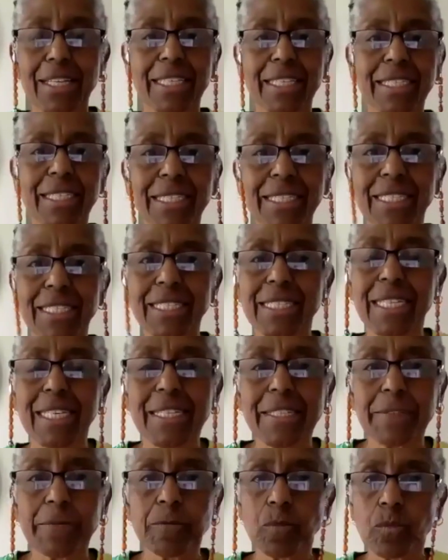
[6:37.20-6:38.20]
at us and he
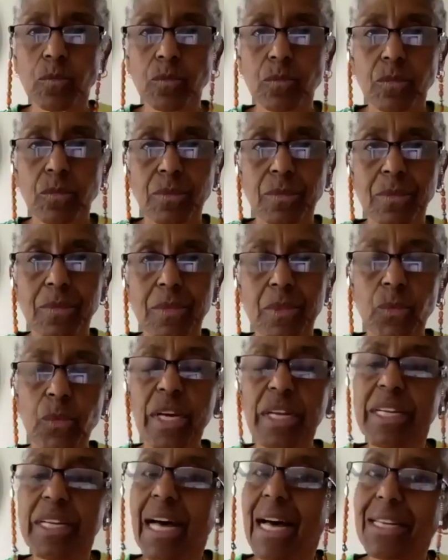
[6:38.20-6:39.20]
said, we
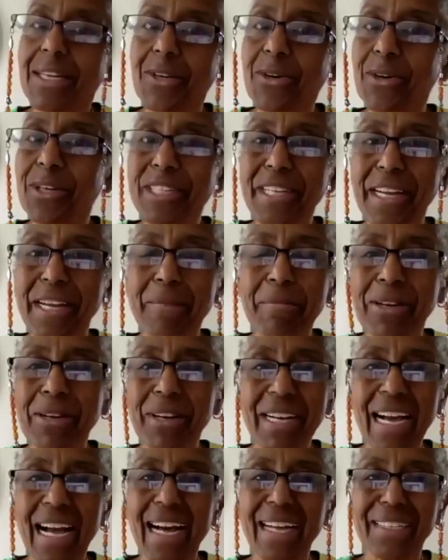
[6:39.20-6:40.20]
are not Norte
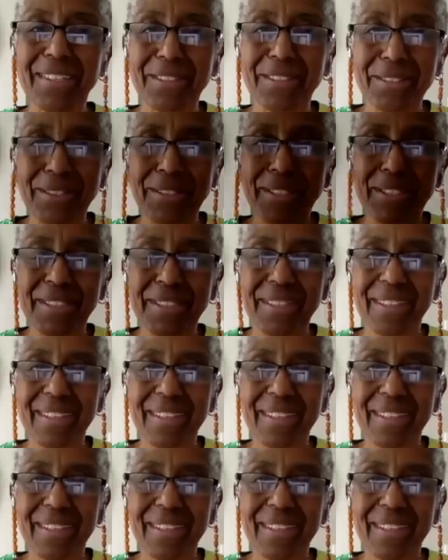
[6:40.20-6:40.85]
Americanos.